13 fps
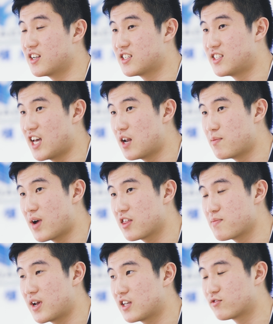understand
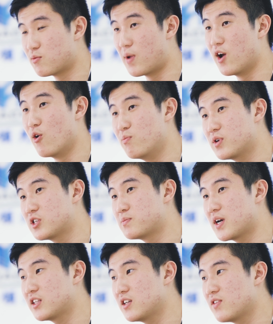mathematics from my own
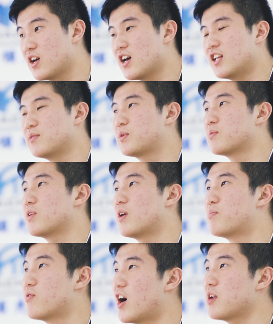perspective and
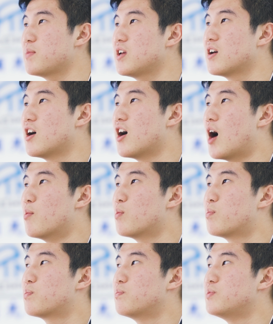providing me a
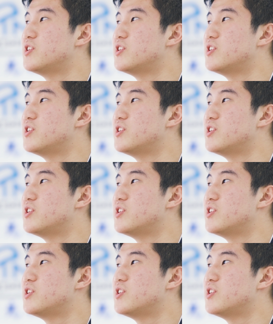more